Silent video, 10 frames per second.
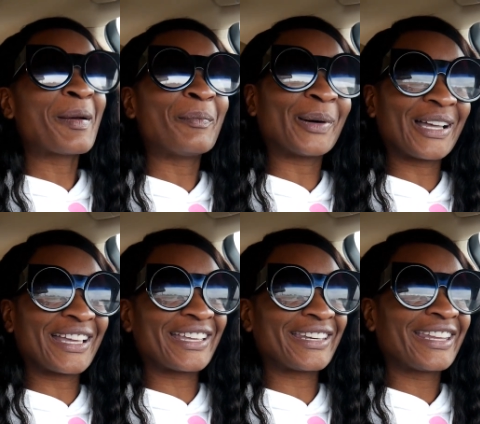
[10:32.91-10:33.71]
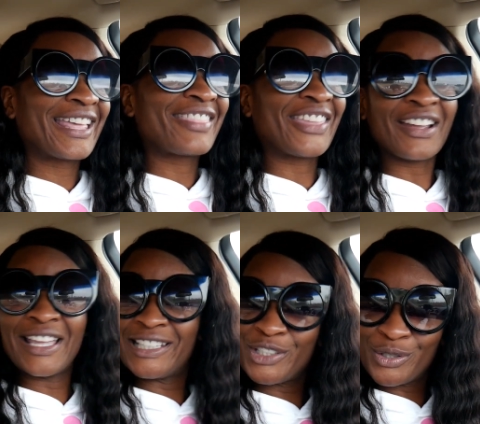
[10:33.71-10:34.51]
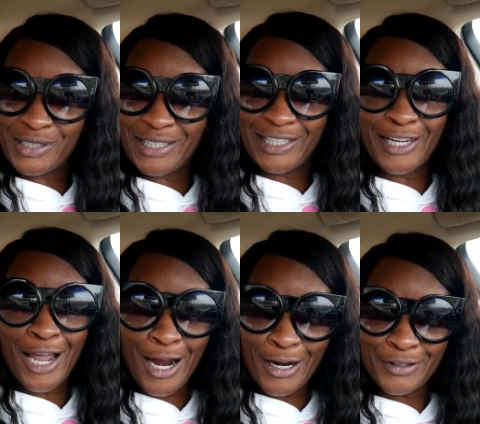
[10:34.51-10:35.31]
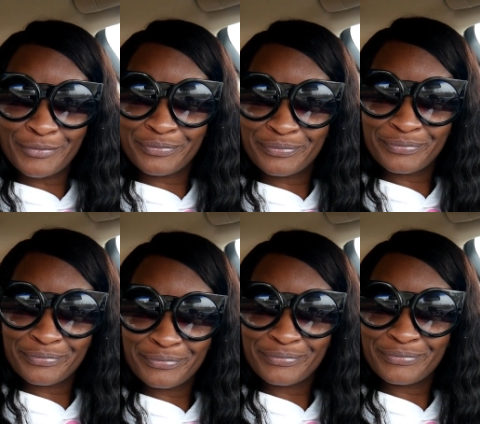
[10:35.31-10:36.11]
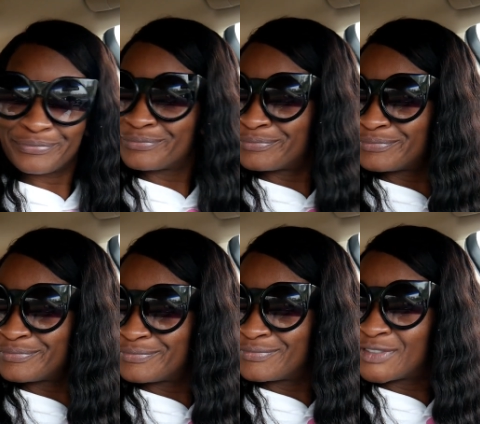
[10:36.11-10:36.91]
but they're interested in her. Why you can't tell them where?